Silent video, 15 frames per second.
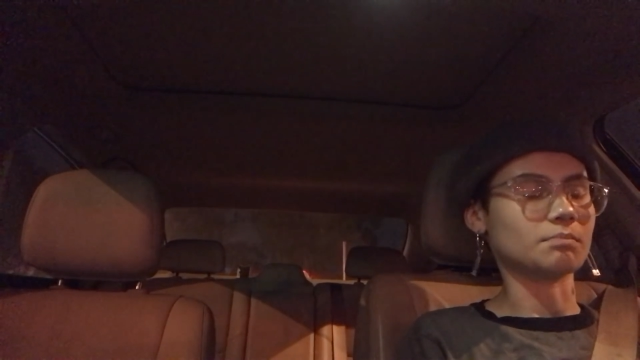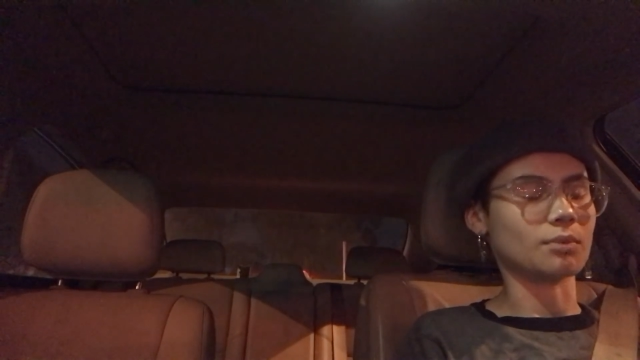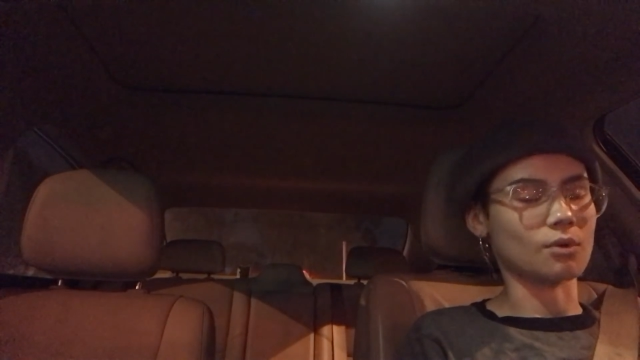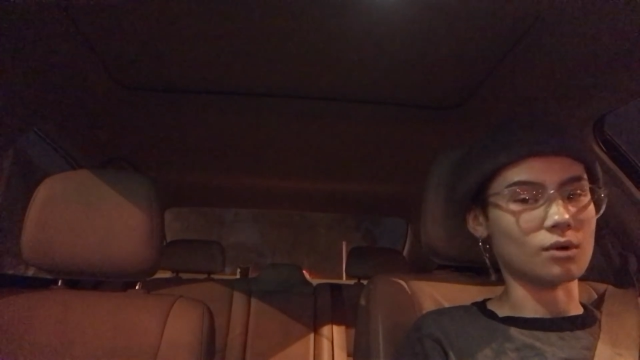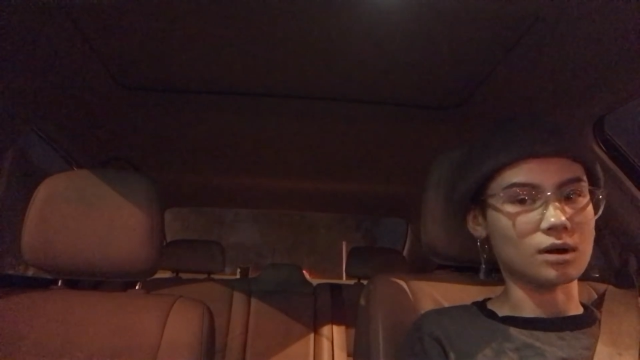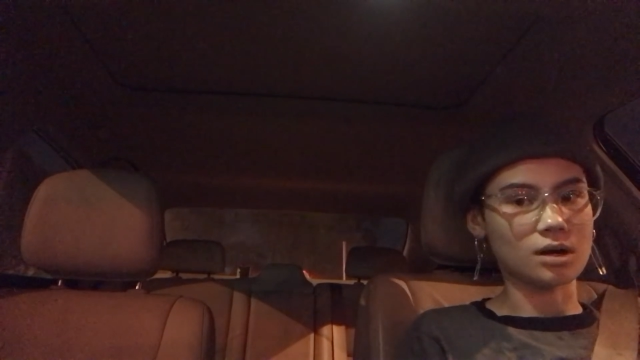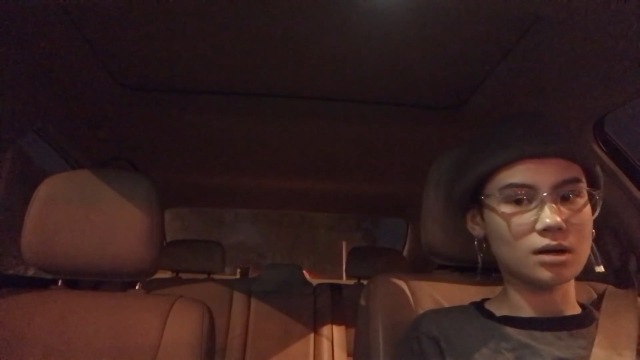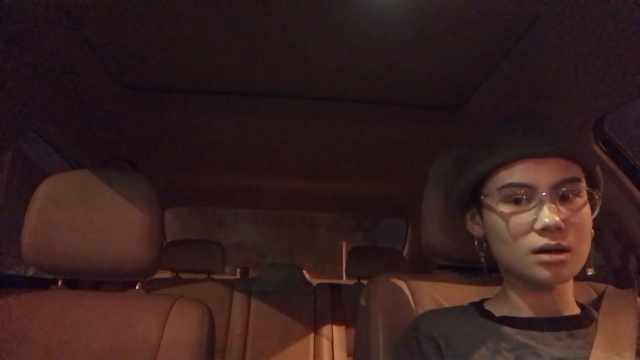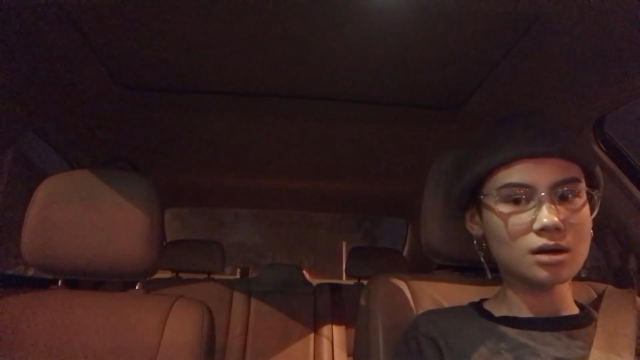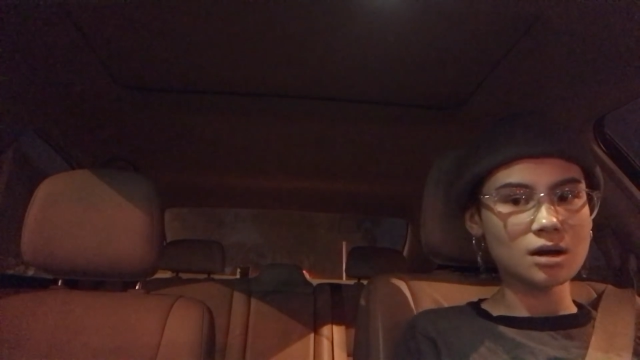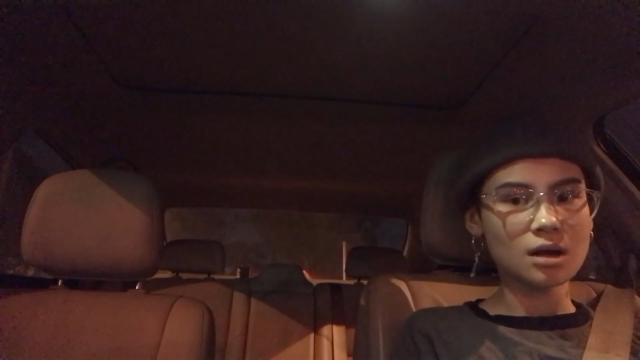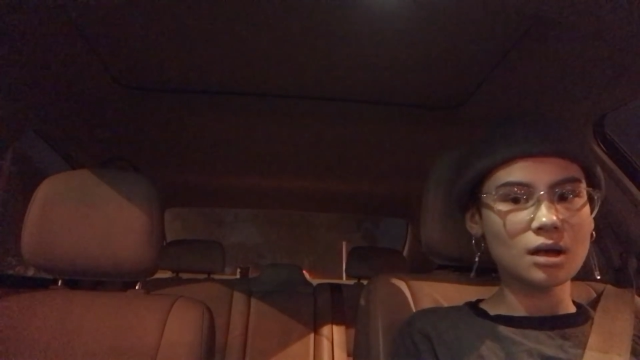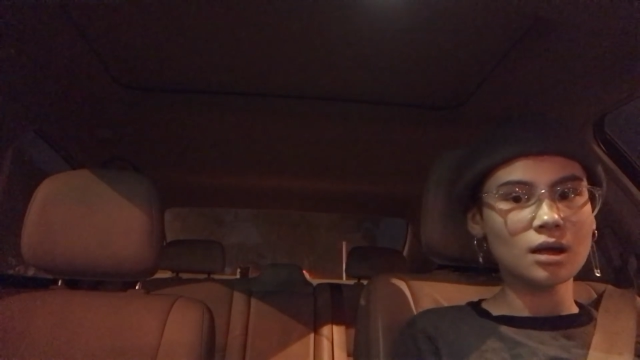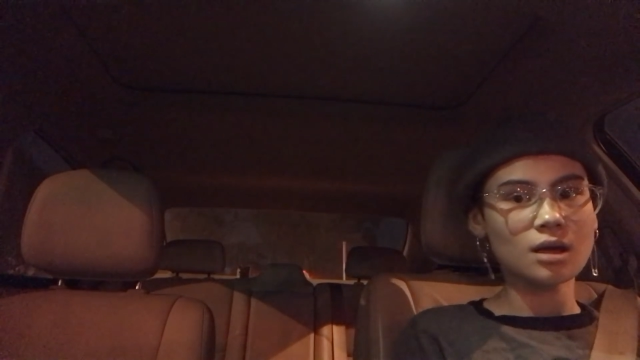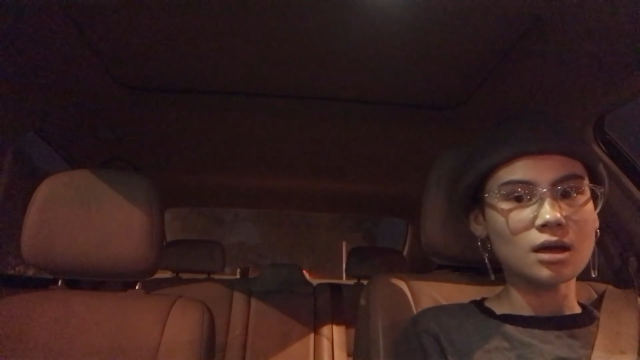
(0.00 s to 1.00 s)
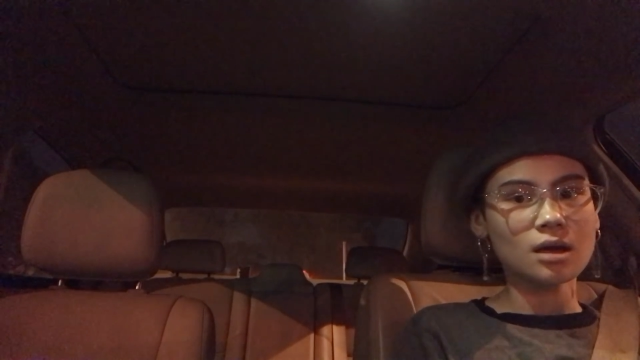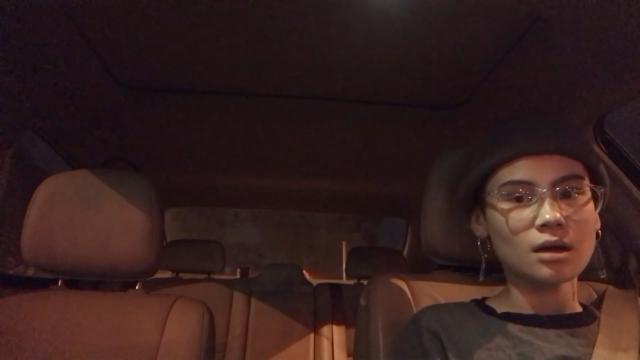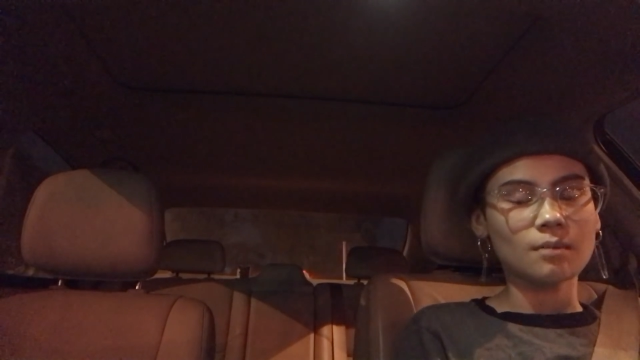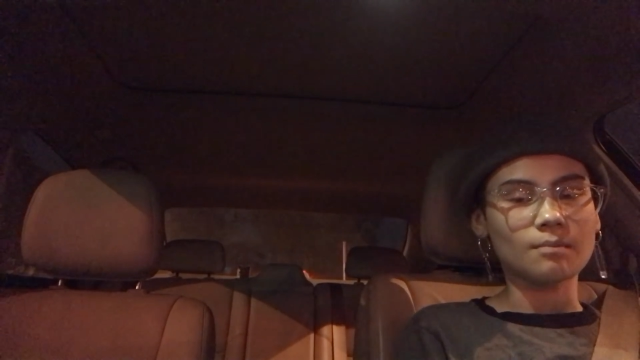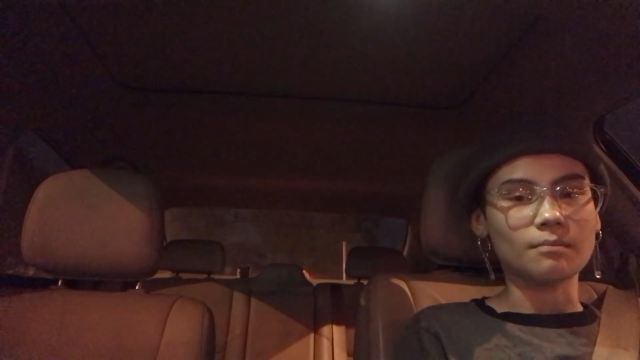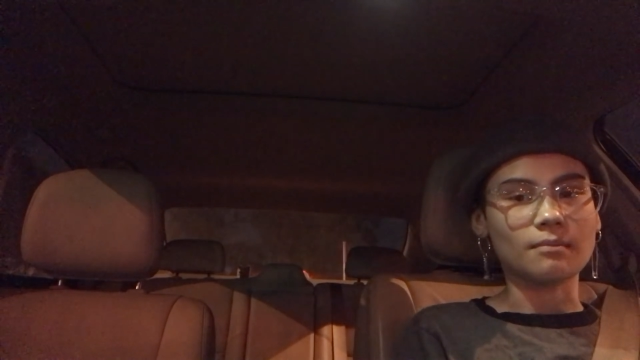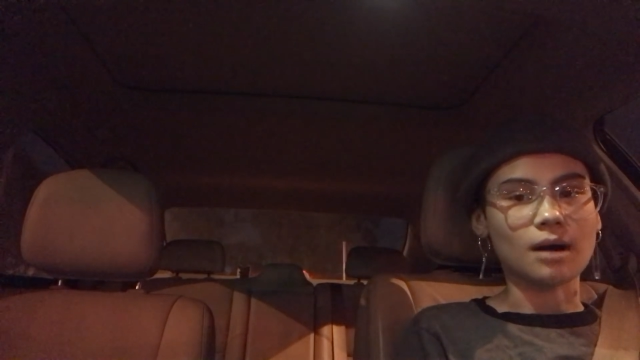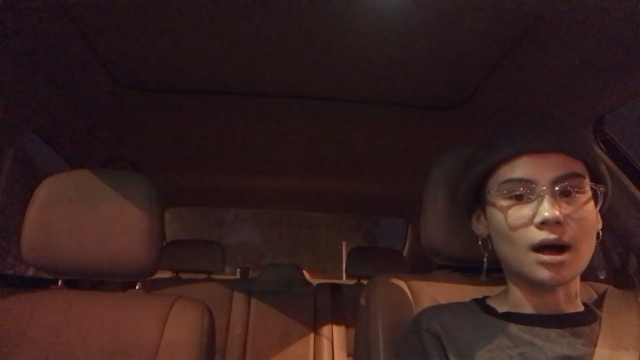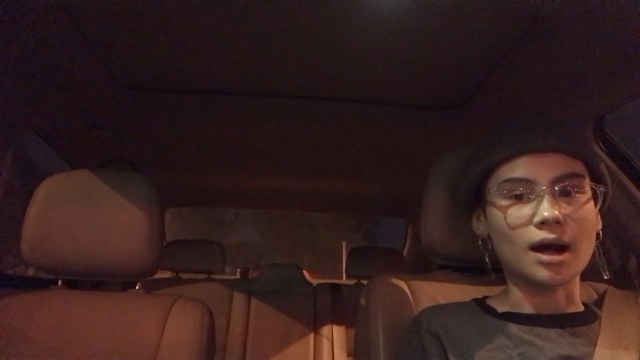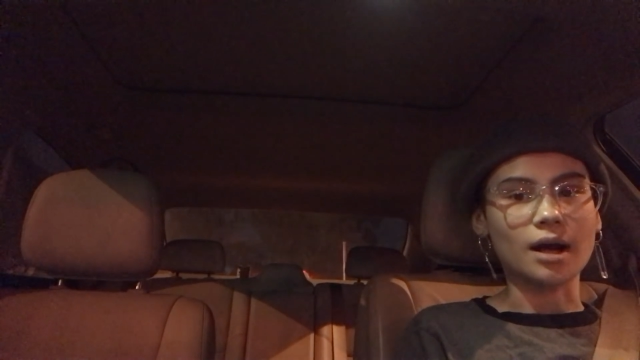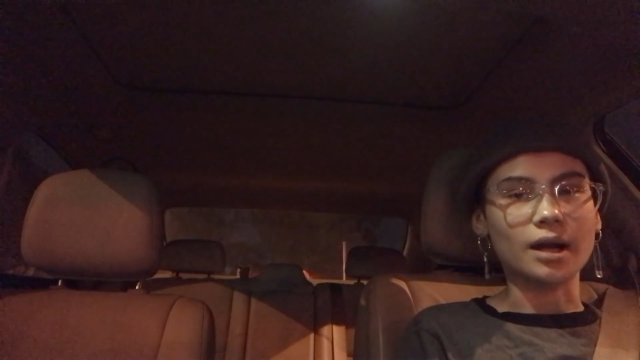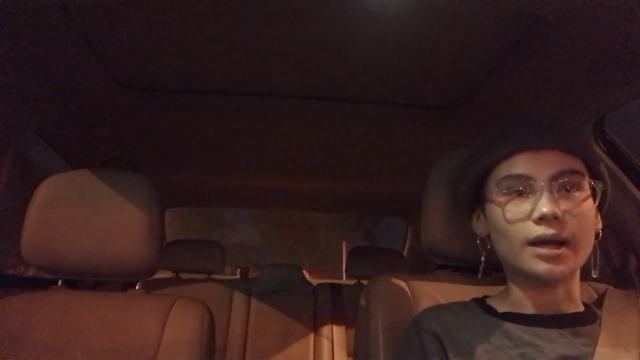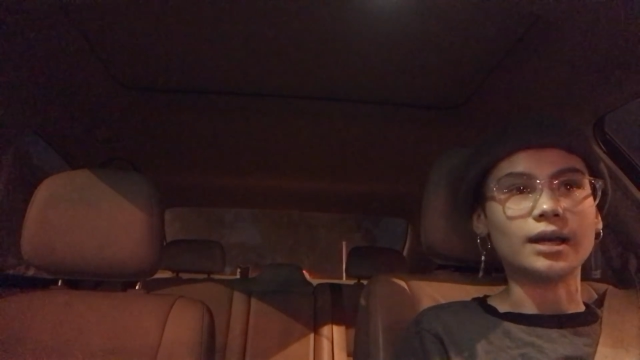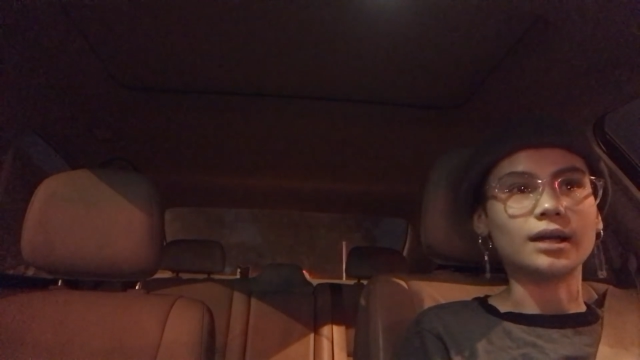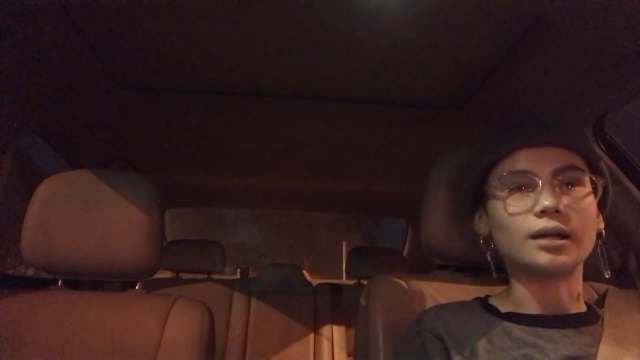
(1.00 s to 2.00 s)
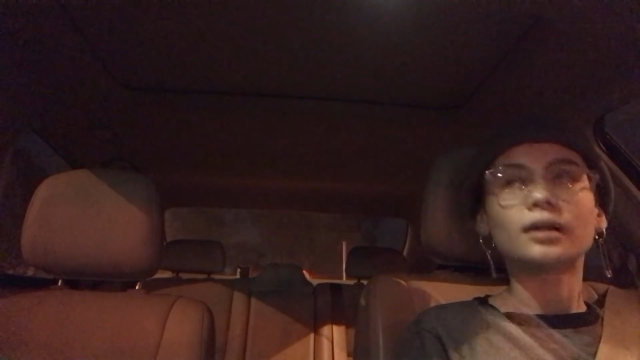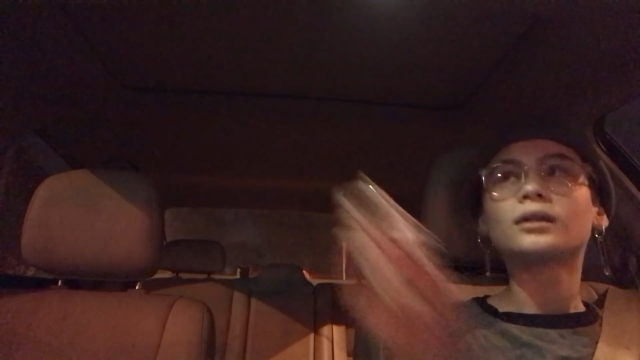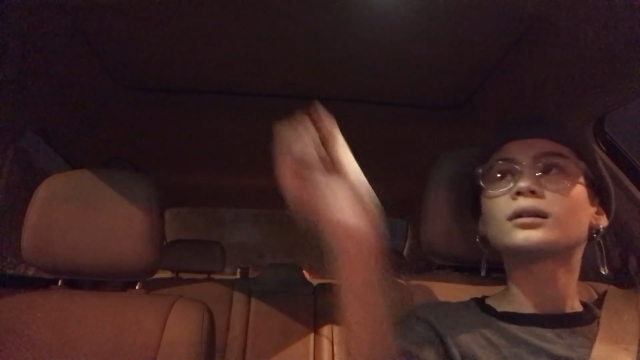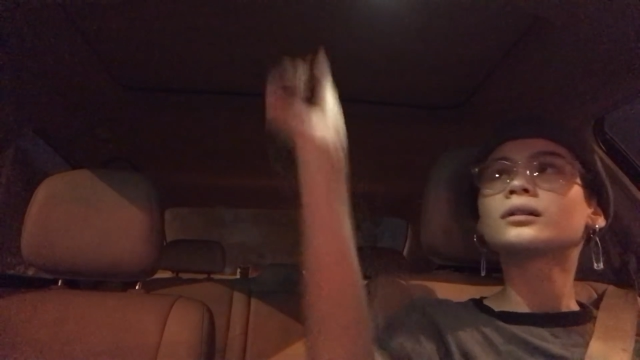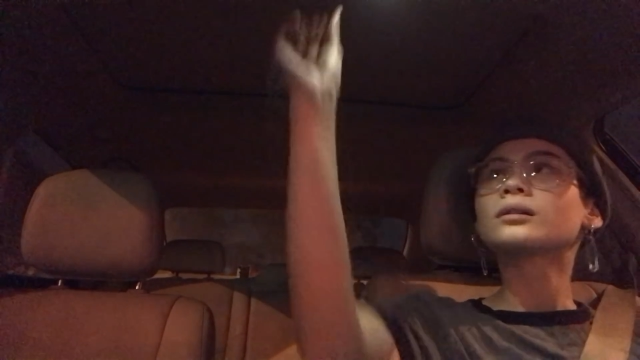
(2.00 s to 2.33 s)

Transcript: born, my